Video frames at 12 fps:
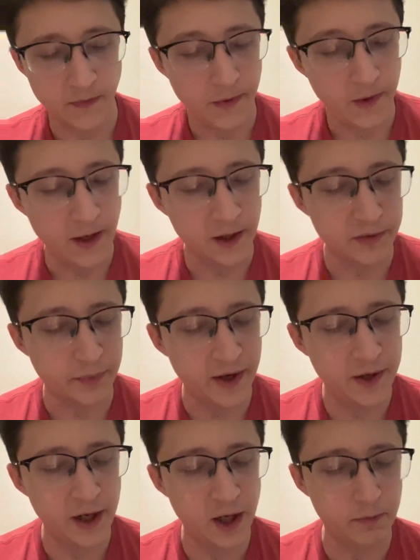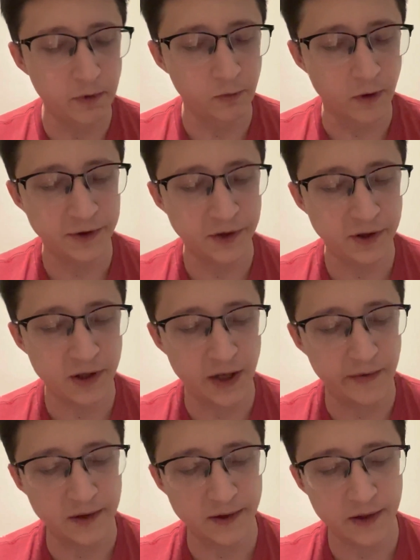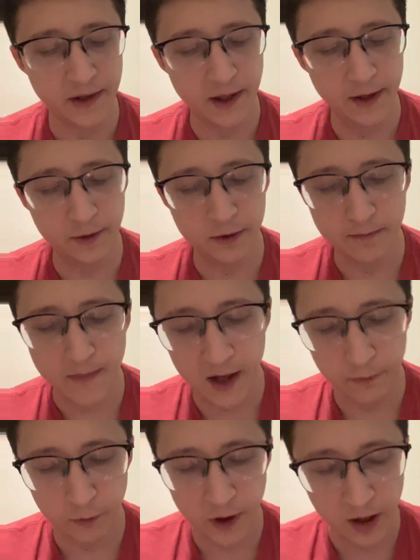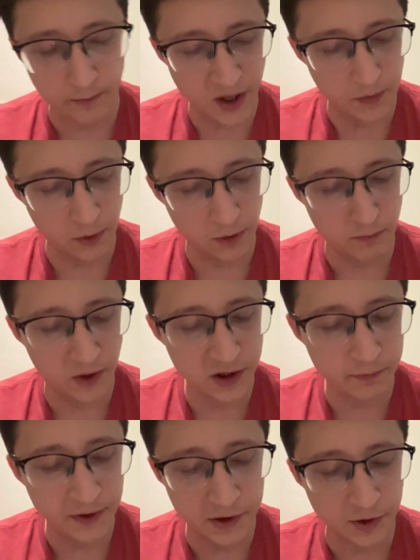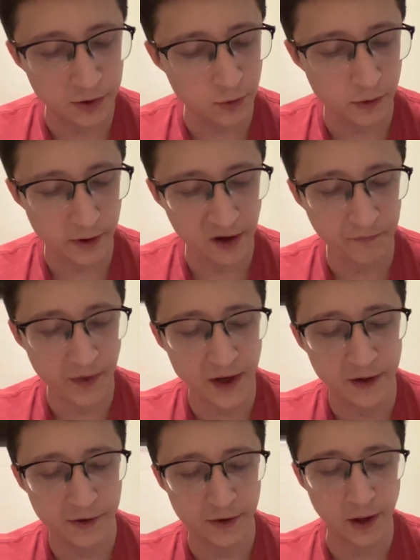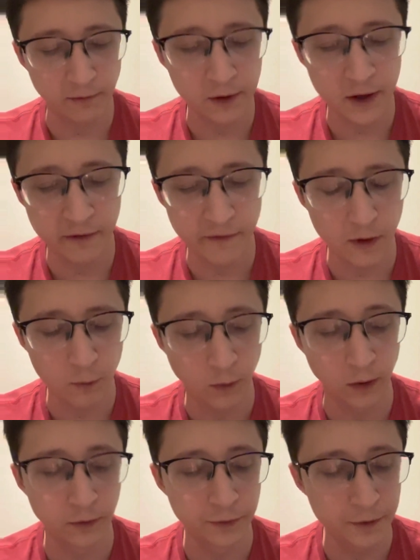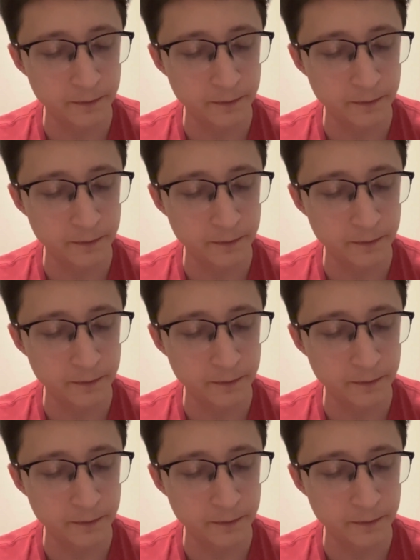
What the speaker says: He explained to him and Rosenstein that Santander's mind-reading paper must be destroyed if peace should ever live in the world.